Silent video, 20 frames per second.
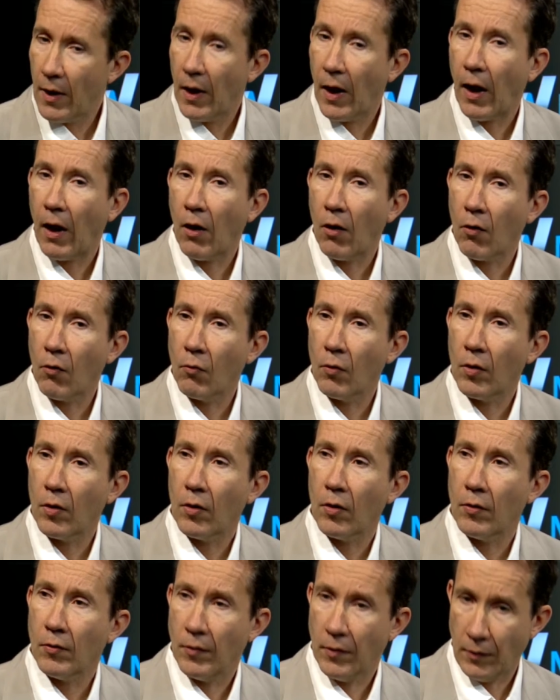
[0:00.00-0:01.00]

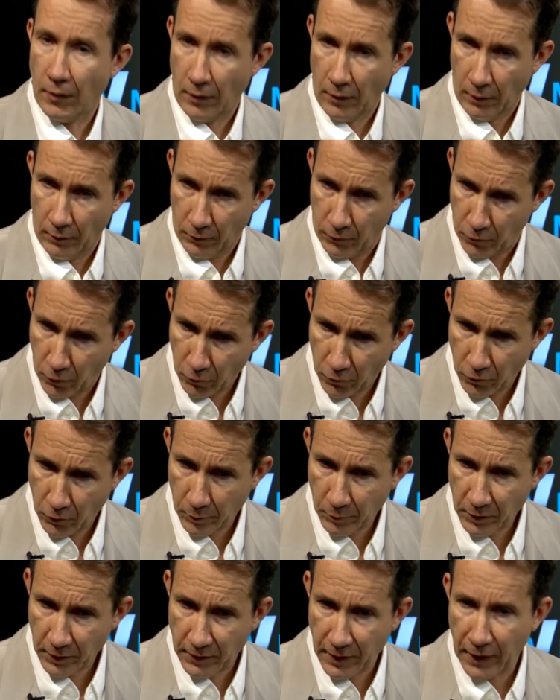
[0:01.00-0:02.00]
Our system
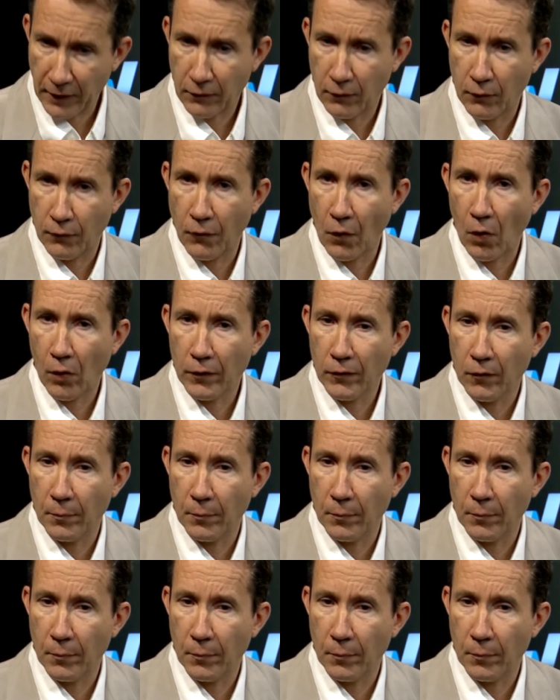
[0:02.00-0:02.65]
detects faults